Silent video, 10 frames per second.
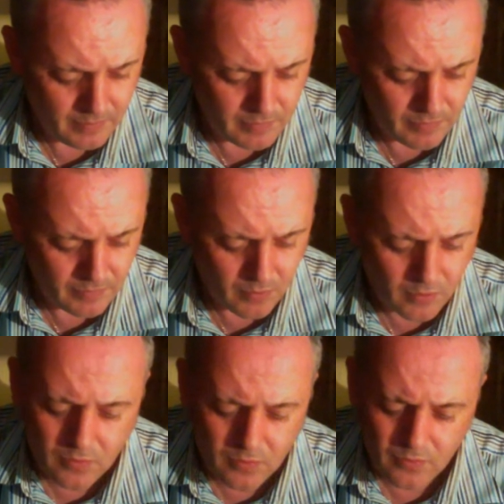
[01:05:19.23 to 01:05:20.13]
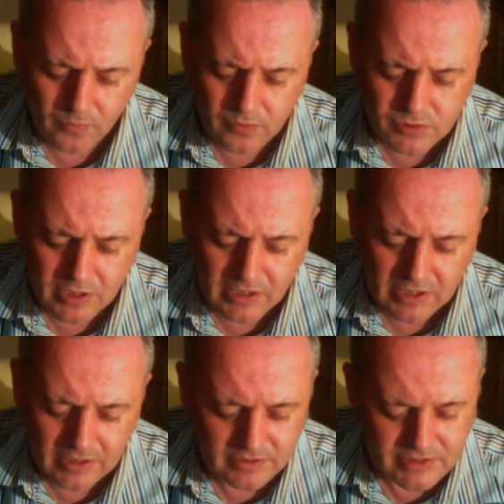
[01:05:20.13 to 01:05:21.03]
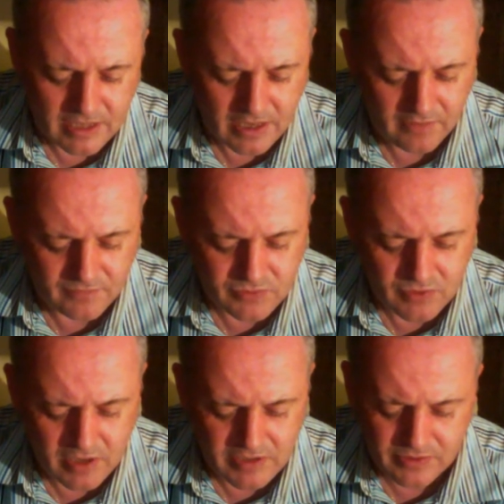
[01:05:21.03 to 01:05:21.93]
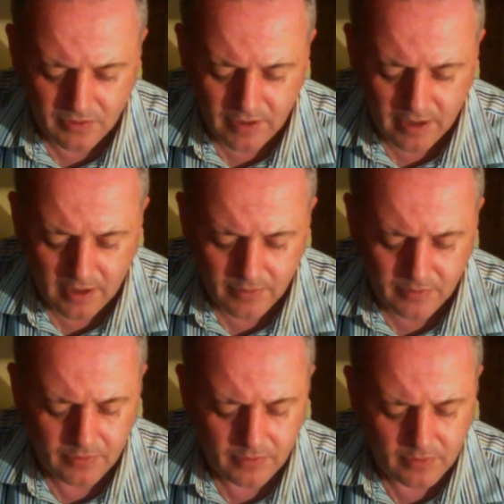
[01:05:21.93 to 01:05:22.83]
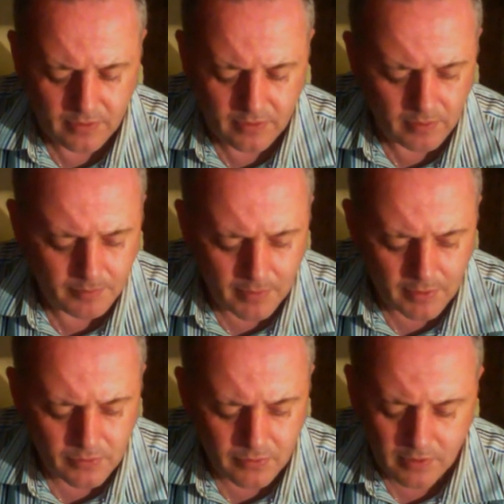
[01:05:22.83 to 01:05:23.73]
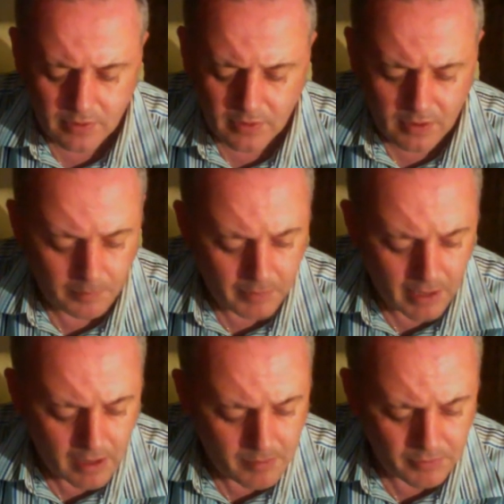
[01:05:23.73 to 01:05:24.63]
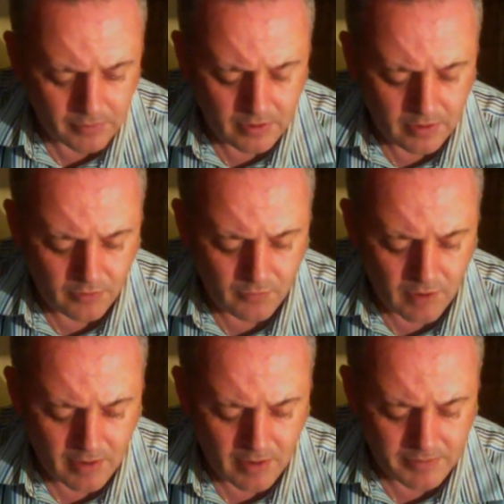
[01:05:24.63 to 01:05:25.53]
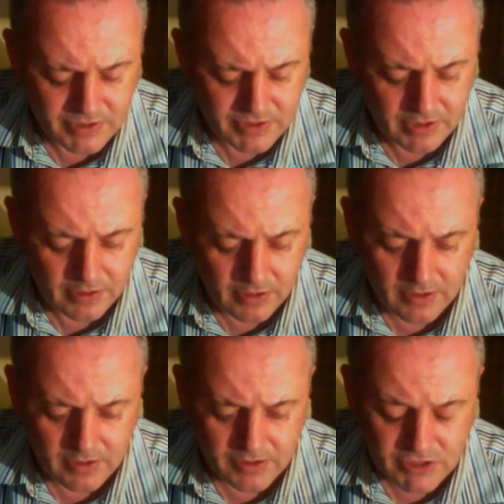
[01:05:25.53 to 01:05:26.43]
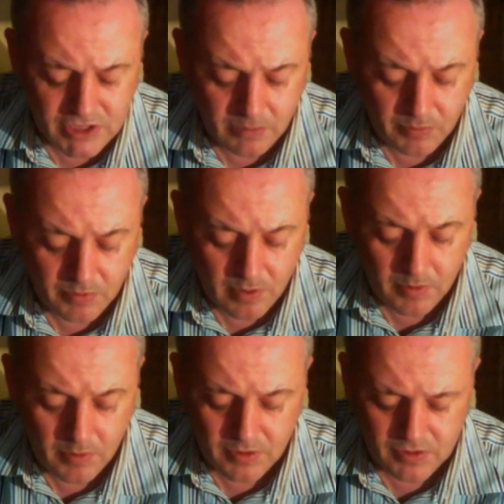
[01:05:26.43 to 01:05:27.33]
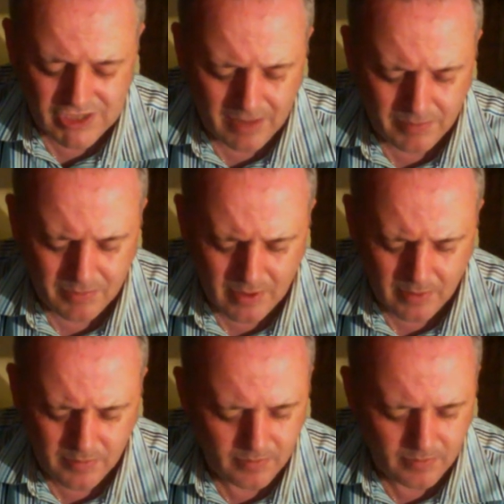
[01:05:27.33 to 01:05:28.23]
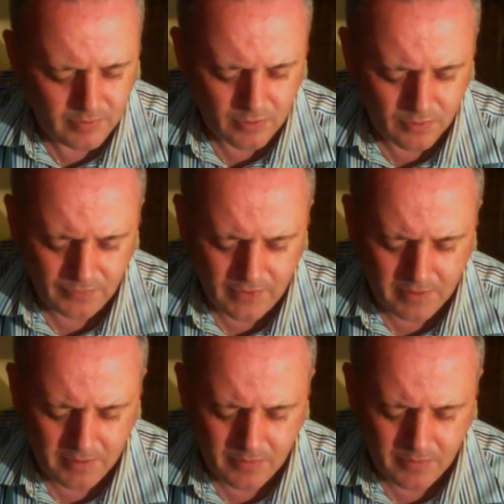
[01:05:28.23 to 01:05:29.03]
The horn, the drinking, the day of dread are not now. A bone, a pebble, a ram skin, chip them, chat them, cut them